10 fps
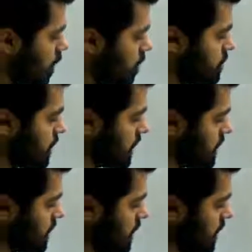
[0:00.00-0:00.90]
an
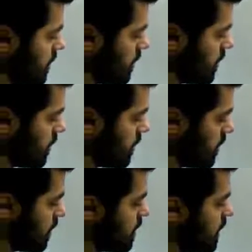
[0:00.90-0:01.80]
object here
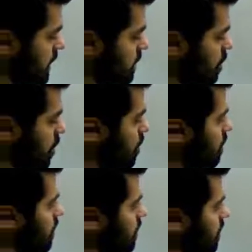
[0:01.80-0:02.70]
at the bottom of